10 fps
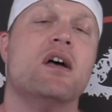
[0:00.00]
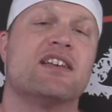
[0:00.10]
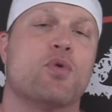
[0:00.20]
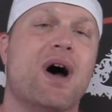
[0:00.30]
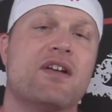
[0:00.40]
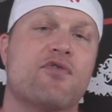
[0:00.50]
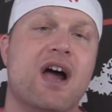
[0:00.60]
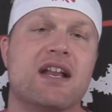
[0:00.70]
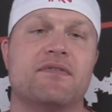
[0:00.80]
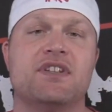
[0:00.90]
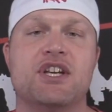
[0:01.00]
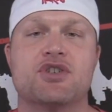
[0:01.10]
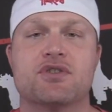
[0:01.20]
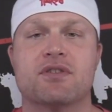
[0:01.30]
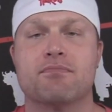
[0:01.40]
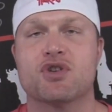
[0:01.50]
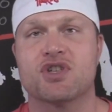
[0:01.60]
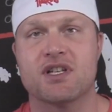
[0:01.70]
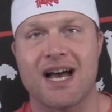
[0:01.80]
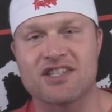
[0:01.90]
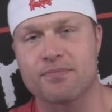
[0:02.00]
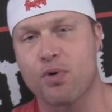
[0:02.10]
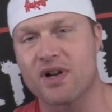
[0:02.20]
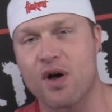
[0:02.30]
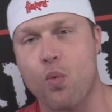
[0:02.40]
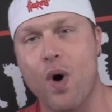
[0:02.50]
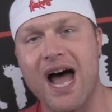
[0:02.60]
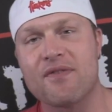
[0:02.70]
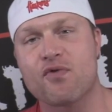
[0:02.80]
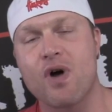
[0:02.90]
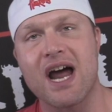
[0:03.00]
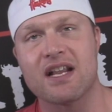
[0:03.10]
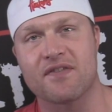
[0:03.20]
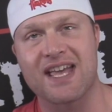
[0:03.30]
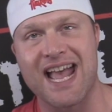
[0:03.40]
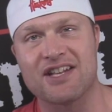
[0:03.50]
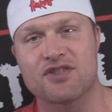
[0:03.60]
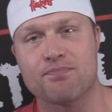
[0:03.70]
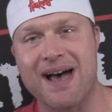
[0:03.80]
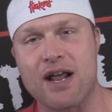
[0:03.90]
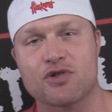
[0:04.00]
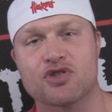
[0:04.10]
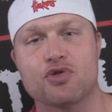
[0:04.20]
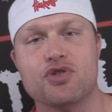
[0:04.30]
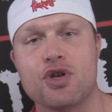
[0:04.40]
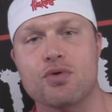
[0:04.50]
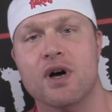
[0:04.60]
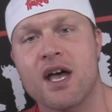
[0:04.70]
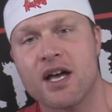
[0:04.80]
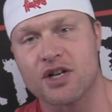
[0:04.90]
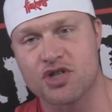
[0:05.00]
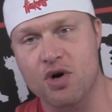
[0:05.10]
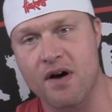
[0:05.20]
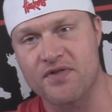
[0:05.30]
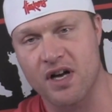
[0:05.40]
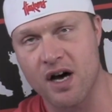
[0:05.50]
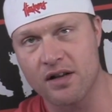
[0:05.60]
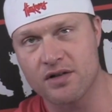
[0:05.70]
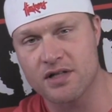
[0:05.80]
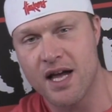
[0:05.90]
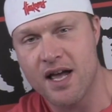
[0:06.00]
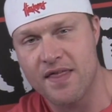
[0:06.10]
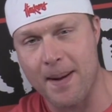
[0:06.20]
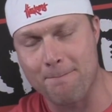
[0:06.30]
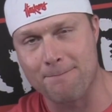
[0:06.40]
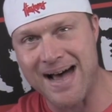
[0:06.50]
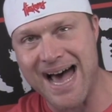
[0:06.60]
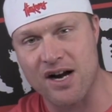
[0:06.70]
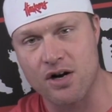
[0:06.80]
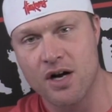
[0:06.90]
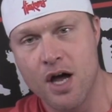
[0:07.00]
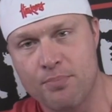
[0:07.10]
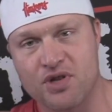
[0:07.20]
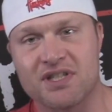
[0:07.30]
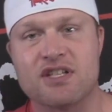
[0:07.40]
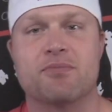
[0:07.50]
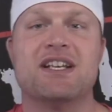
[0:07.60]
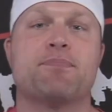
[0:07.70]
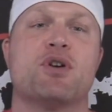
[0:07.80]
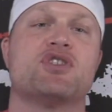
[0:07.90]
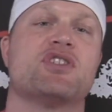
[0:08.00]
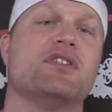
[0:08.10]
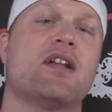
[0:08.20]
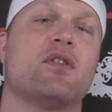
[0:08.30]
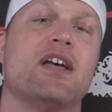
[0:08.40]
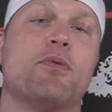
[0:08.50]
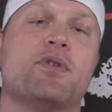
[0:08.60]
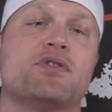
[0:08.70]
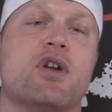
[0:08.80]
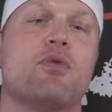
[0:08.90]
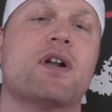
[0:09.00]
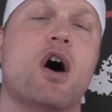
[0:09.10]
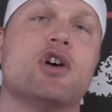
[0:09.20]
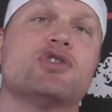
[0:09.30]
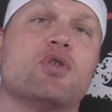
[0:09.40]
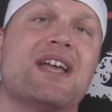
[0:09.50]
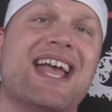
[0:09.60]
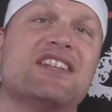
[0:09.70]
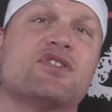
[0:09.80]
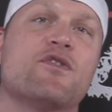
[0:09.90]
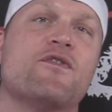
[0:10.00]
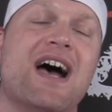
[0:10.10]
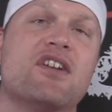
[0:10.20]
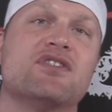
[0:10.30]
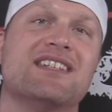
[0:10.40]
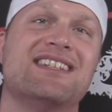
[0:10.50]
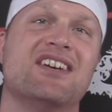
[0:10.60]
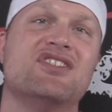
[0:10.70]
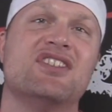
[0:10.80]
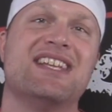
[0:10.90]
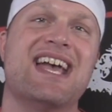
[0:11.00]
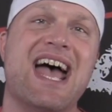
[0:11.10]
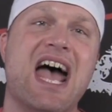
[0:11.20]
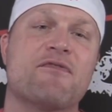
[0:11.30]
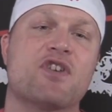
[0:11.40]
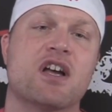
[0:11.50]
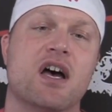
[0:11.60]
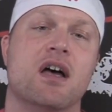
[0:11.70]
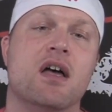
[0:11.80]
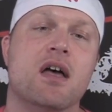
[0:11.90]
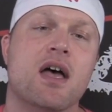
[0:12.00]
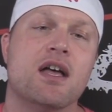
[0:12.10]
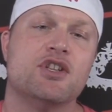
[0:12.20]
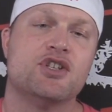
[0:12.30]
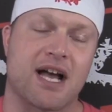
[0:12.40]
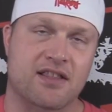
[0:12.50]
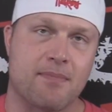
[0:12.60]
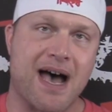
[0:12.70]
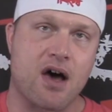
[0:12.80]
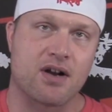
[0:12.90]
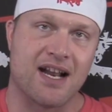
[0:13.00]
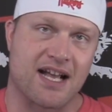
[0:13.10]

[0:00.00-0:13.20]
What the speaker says: has a wide variety of t-shirts and merchandise supporting a wide variety of cancer battles so you can show off the colors that matter. Proceeds from each purchase not only help those at home, but also cancer fighters in Tanzania, Africa. Check them out at